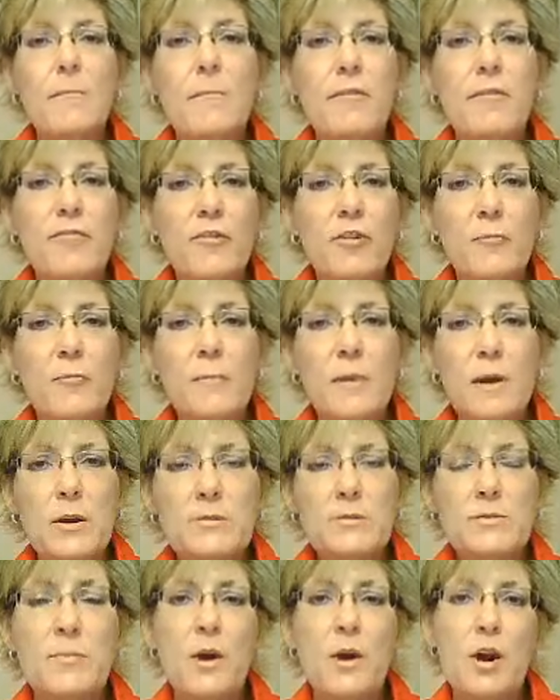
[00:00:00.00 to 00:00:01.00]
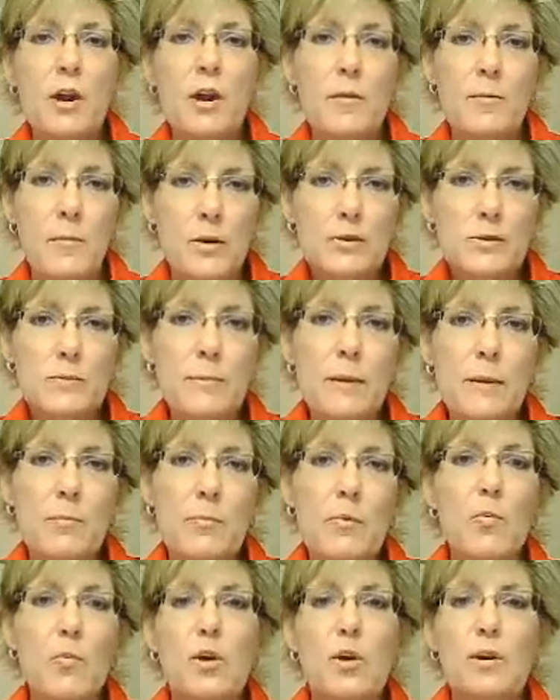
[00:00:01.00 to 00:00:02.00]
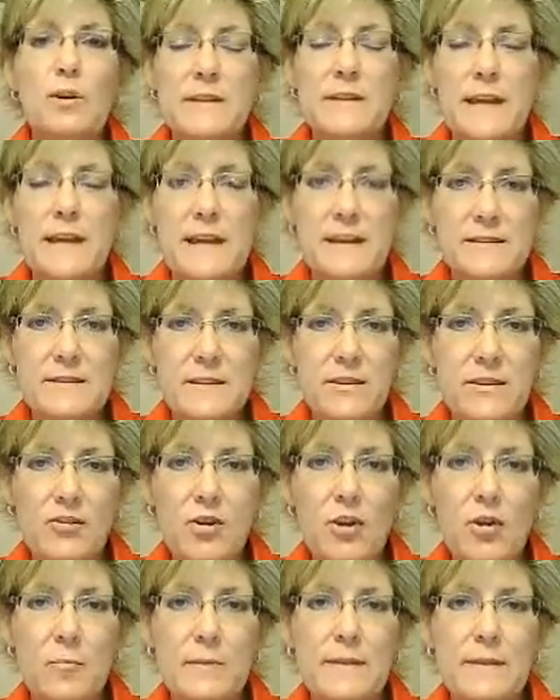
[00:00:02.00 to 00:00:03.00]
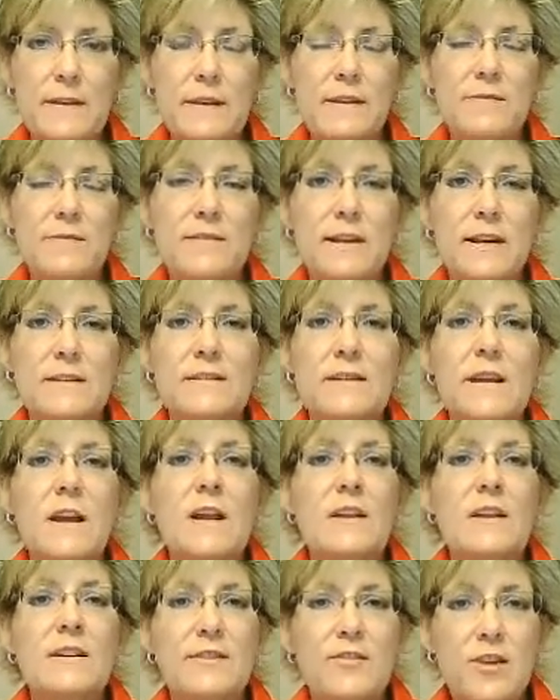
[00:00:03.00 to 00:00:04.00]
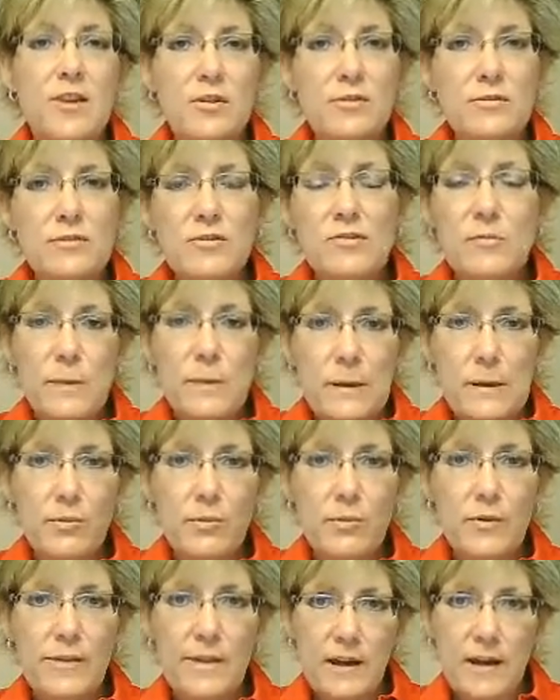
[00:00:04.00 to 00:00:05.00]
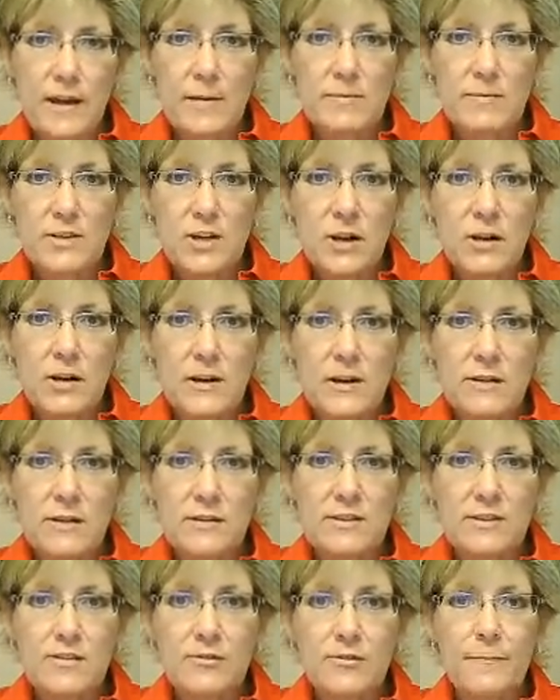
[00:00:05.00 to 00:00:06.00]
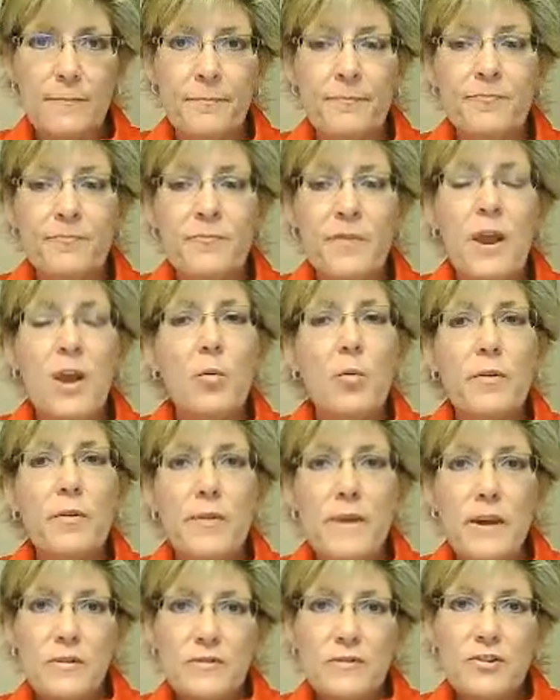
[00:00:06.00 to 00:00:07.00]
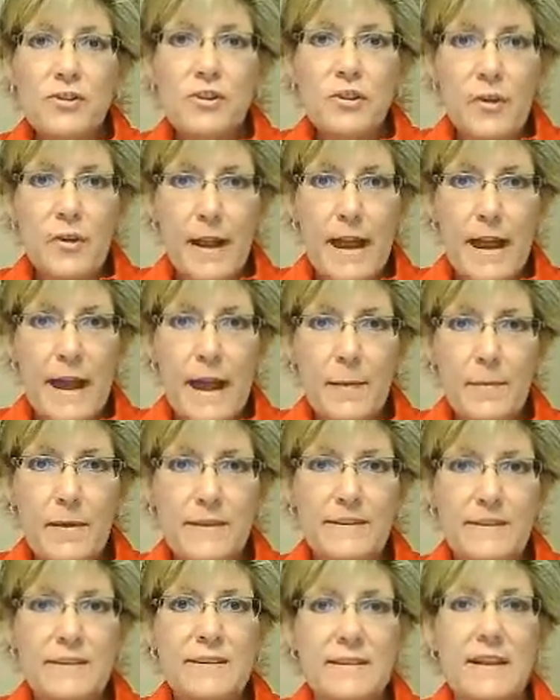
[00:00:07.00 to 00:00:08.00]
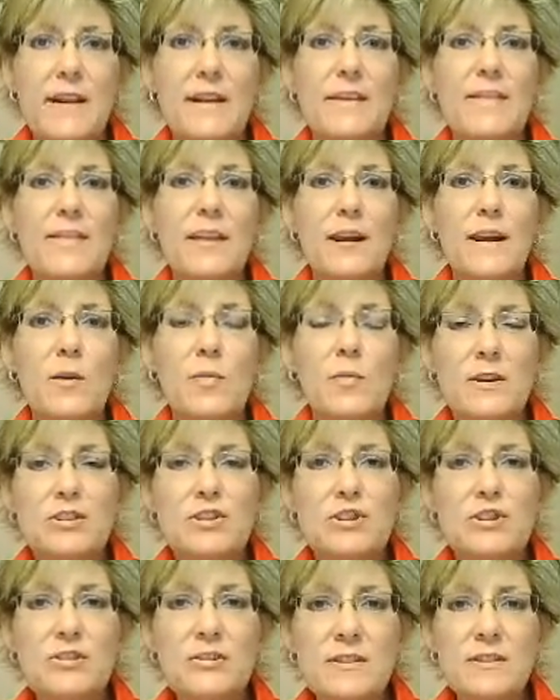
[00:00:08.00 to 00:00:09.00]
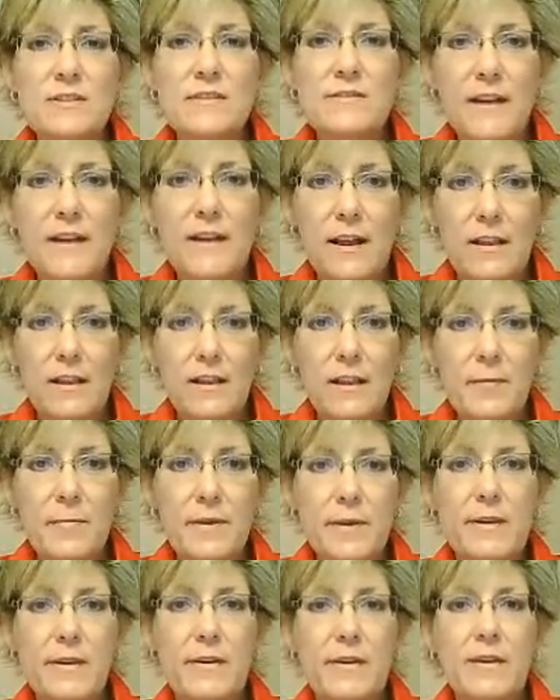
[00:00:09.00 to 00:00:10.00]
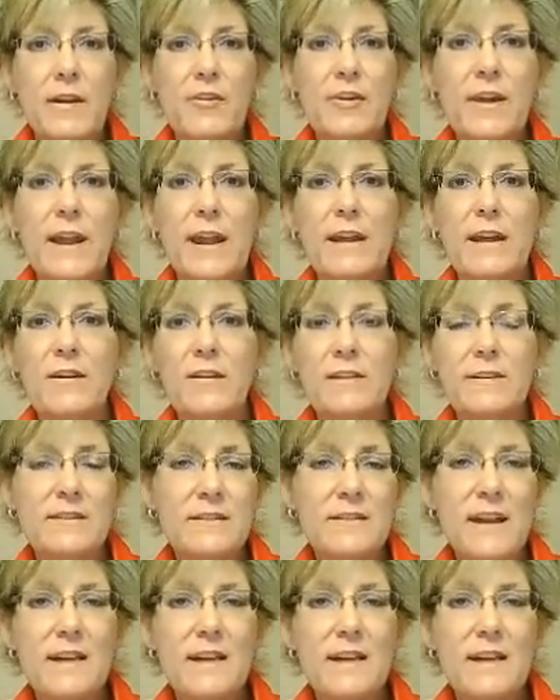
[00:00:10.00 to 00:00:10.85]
But for the most part, most people work days and they're home in the evenings. So those are the people that I'm talking to. Well, those are your habits that I want you to develop, okay, and